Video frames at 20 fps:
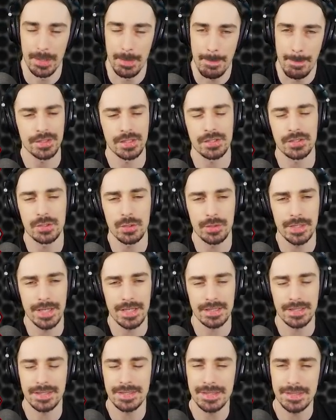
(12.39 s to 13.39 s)
This is known
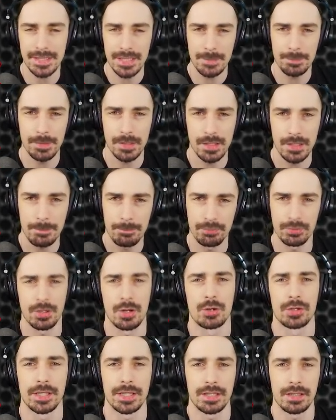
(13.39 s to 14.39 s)
as the Stipa
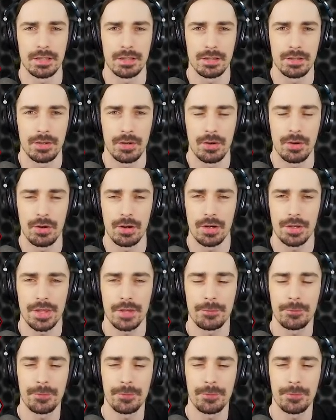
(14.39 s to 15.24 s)
Caproni or the